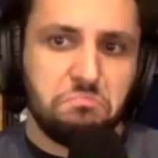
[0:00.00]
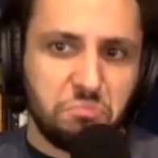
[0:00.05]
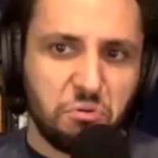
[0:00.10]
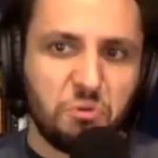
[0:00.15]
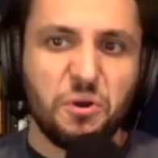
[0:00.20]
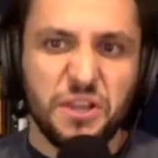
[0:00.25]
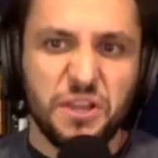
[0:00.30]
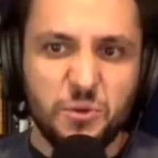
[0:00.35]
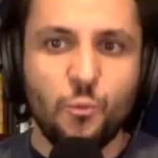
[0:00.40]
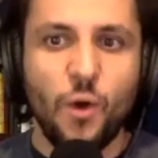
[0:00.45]

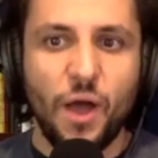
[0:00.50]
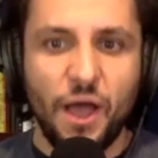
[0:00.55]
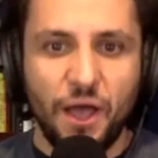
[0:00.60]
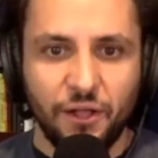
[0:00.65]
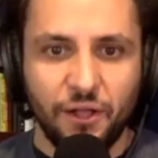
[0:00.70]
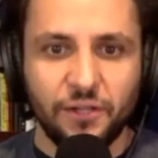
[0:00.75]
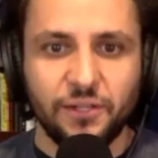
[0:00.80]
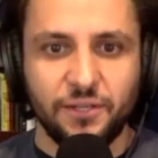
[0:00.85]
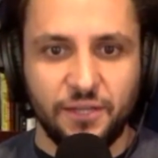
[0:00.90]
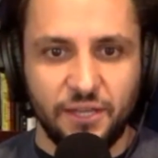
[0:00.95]
pretty
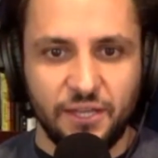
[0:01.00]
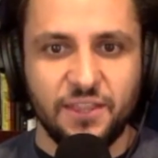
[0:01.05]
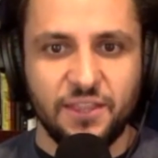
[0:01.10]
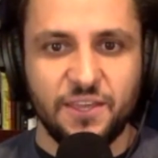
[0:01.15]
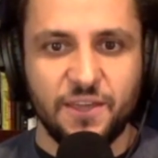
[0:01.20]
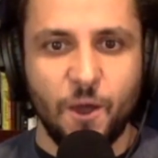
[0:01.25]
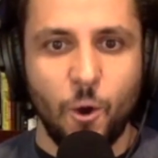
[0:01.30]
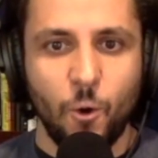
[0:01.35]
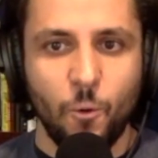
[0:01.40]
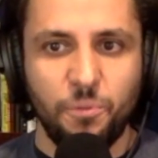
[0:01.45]
well in
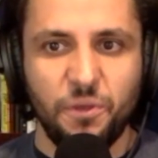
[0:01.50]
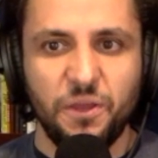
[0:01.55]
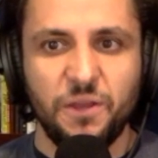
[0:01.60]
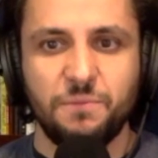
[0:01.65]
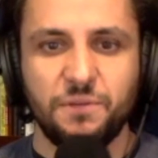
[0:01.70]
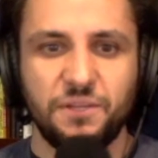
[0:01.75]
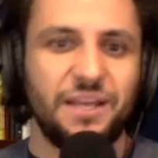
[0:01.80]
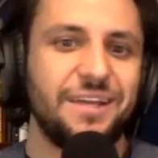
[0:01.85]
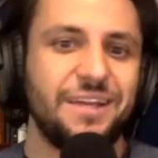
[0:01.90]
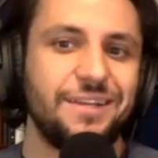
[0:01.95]
the open,
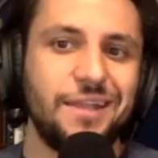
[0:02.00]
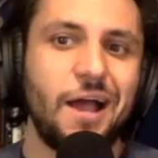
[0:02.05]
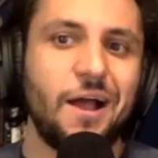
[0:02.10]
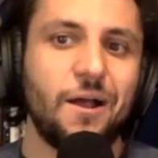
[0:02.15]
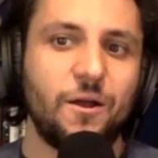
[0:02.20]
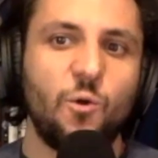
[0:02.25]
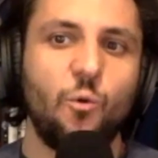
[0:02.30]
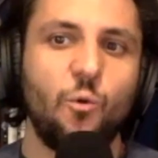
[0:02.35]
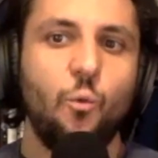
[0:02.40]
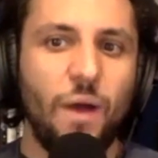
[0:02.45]
but like
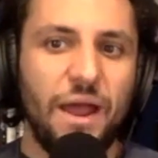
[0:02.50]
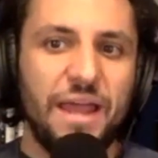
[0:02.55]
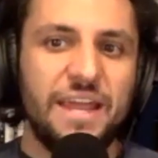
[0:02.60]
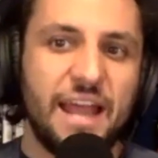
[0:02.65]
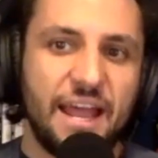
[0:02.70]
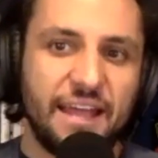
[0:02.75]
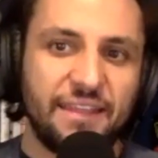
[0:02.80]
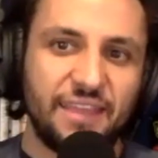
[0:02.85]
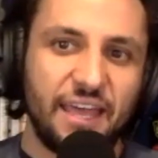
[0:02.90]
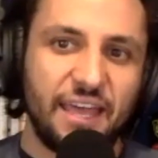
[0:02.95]
not quite
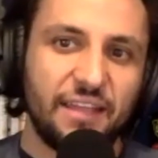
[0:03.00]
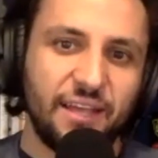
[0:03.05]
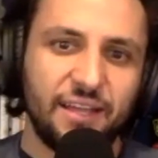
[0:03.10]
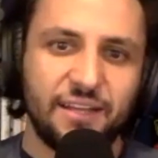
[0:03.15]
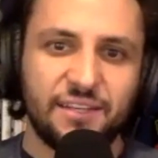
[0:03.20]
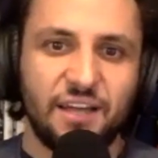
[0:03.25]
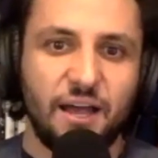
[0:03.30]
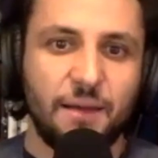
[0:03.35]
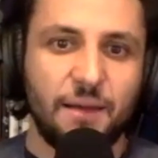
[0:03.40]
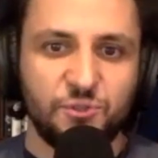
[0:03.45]
at that
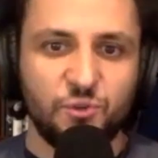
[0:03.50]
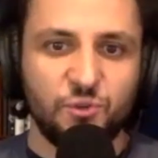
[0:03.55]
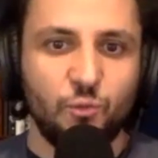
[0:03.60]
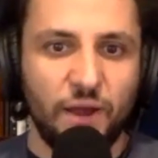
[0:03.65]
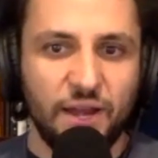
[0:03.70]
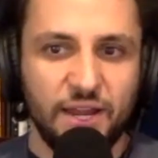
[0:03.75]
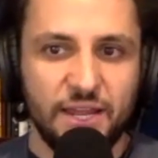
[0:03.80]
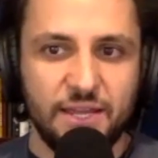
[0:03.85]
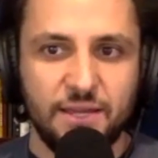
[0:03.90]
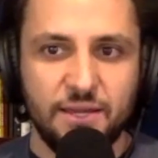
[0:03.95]
like top
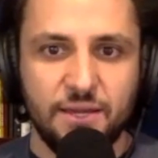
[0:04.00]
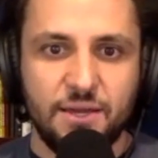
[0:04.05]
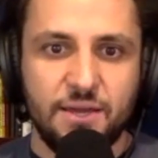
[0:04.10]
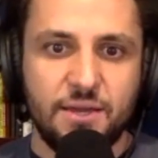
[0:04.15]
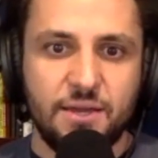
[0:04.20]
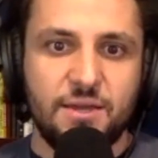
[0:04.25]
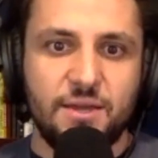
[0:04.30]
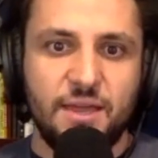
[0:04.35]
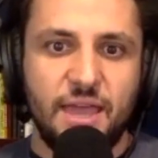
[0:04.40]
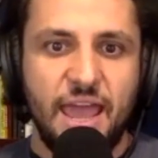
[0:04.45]
20.
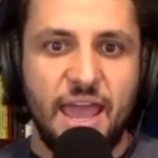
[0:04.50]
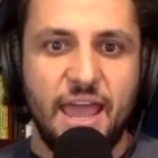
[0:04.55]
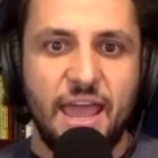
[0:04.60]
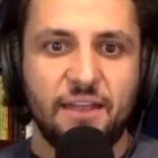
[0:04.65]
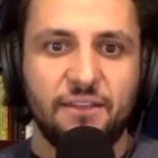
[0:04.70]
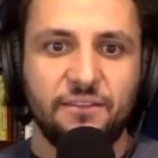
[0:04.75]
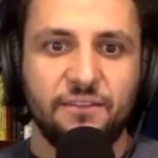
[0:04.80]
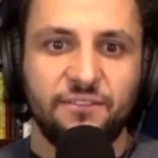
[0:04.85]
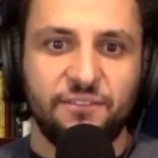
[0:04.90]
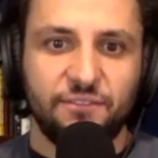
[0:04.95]

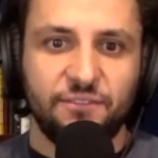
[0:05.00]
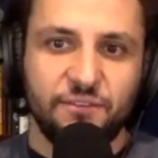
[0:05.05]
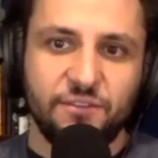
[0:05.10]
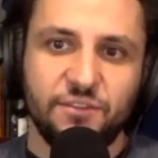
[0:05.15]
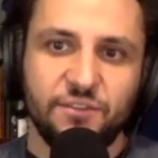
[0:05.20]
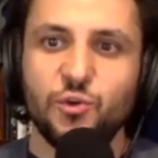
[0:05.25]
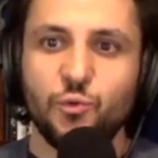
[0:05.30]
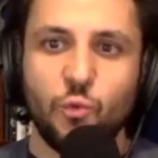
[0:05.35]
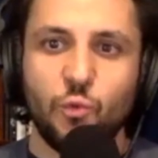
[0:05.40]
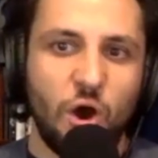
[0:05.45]
And
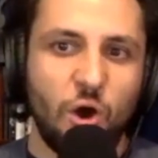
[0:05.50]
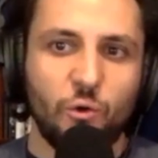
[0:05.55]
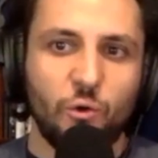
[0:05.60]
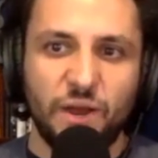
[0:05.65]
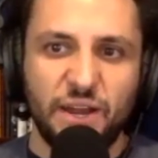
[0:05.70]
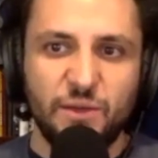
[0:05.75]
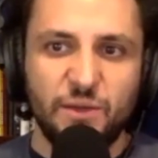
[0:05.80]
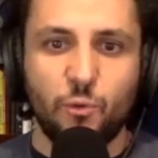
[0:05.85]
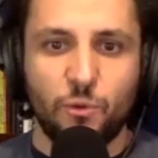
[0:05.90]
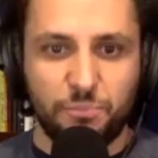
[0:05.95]
you
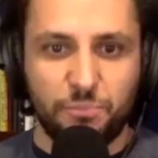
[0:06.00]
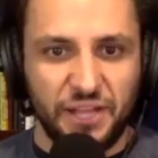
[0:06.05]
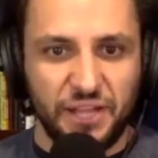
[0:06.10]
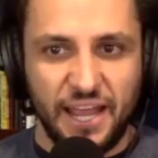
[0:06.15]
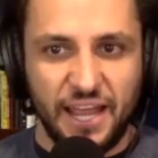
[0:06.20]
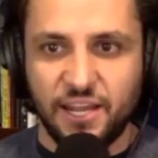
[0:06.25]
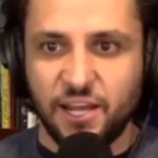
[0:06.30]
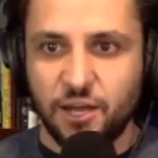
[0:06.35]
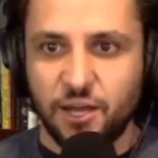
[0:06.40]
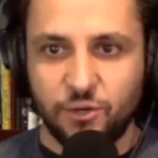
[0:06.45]
already were
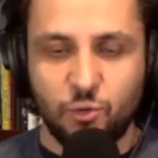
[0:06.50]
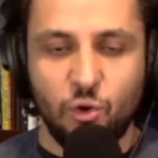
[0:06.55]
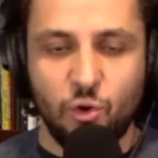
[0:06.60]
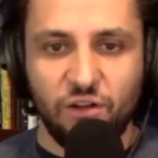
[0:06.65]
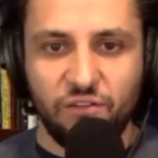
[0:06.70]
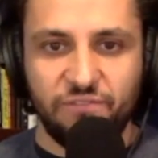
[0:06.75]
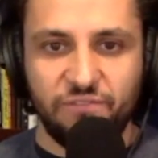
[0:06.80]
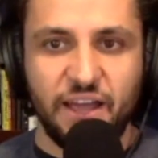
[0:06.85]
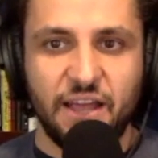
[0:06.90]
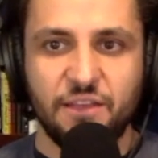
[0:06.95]
planning on
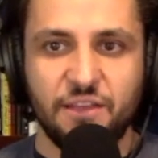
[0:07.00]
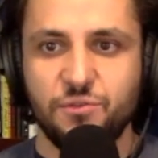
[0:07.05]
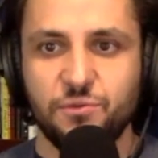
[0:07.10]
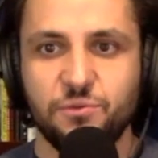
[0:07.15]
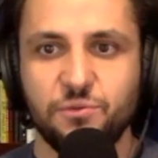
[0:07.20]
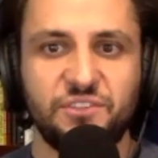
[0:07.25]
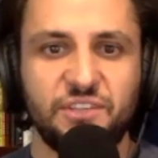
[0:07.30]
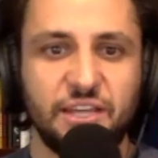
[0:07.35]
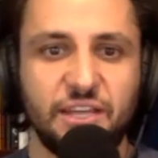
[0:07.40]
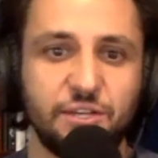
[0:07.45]
qualifying through
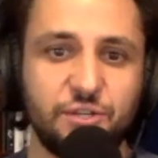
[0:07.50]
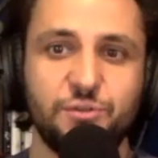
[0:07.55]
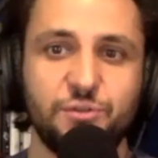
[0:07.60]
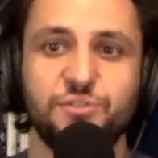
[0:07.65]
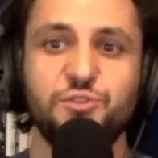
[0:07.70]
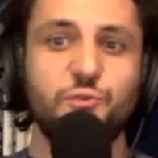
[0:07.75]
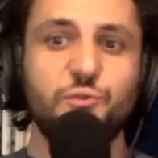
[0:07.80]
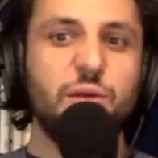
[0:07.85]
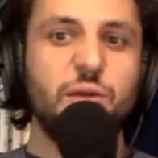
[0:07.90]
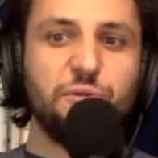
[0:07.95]
the
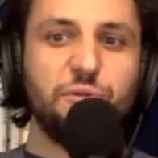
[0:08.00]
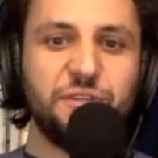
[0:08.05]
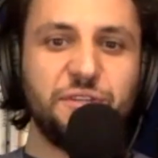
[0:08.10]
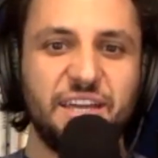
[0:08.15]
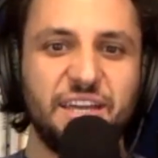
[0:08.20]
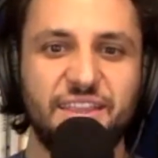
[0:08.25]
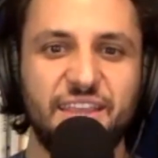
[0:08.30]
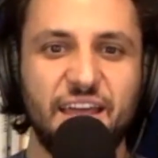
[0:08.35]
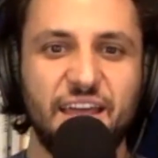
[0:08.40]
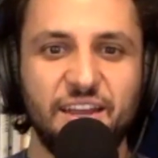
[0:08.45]
sanctionals. You were able to
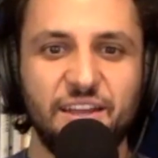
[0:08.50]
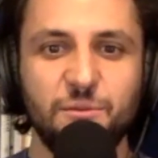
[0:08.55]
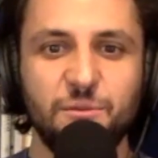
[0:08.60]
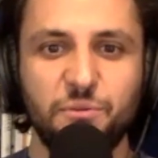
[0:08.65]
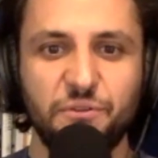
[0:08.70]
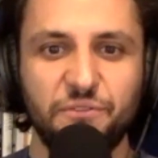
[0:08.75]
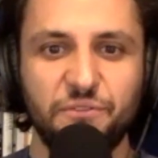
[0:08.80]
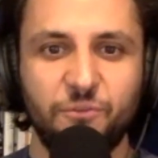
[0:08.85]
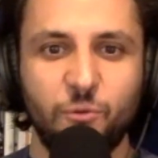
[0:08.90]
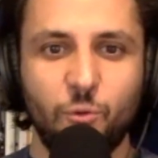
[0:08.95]
get that in
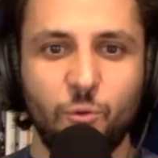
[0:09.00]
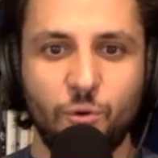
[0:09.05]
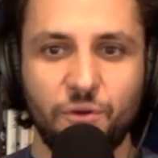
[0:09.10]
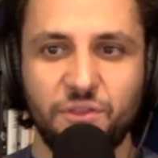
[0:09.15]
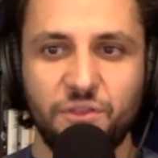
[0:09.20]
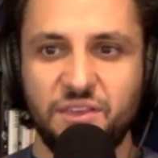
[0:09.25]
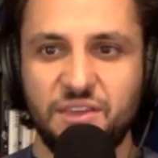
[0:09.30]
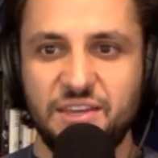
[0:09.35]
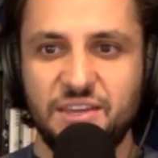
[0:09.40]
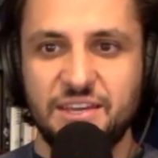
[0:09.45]
before
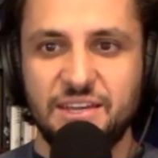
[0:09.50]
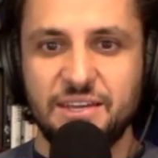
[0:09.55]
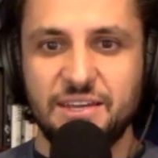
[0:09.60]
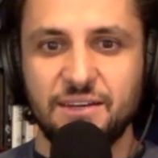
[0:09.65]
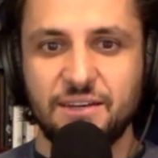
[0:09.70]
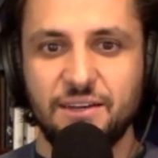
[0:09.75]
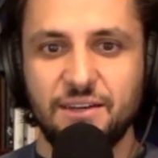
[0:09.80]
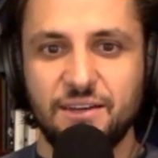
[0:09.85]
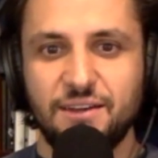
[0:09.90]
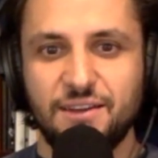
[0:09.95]
the
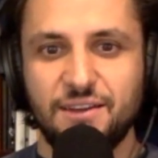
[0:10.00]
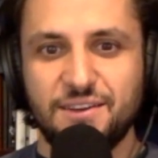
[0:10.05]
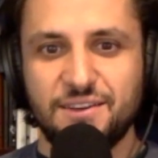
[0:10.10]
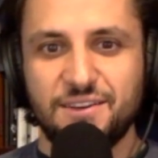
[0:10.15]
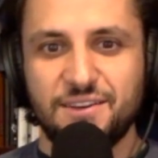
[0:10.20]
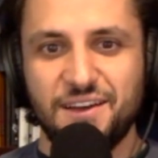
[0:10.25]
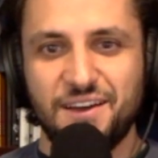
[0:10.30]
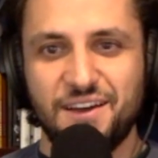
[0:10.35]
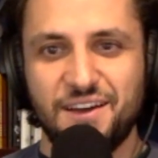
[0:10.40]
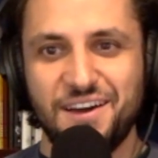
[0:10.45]

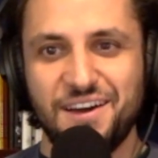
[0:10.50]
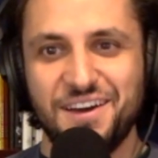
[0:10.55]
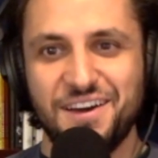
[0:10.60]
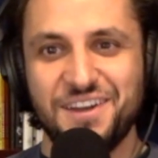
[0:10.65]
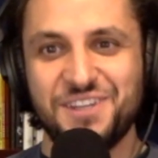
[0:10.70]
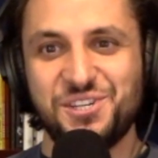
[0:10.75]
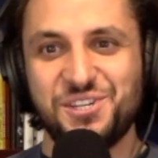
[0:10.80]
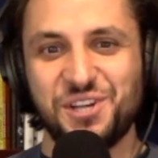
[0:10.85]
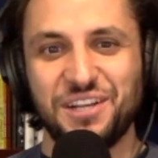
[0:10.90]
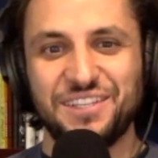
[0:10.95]

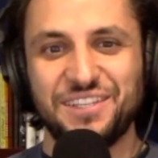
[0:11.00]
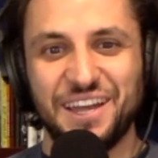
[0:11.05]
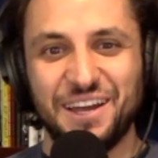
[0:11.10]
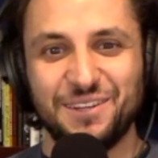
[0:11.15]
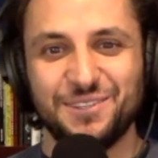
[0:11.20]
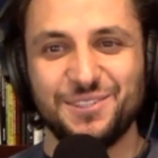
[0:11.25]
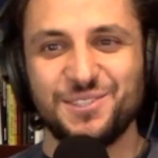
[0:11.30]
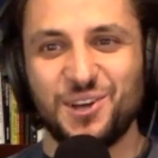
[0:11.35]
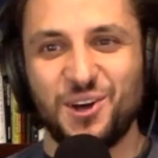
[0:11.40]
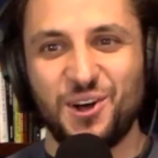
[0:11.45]

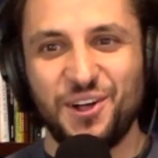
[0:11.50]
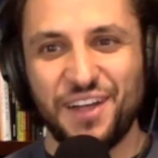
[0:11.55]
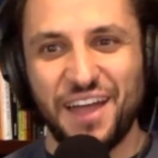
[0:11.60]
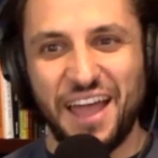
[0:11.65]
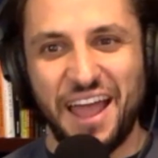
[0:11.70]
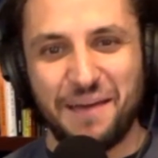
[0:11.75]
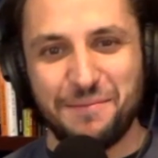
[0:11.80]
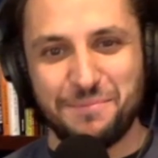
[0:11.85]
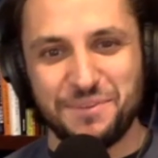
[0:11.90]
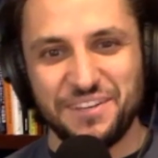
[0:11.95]
shutdowns all
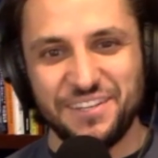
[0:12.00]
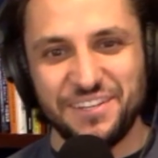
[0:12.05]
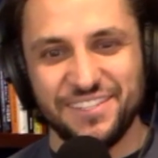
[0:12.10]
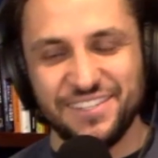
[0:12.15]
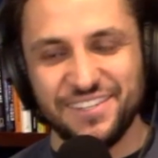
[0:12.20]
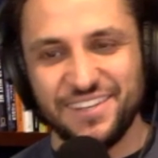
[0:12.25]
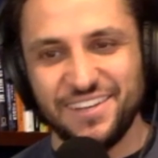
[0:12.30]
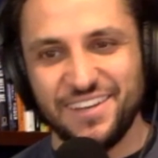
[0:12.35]
happened.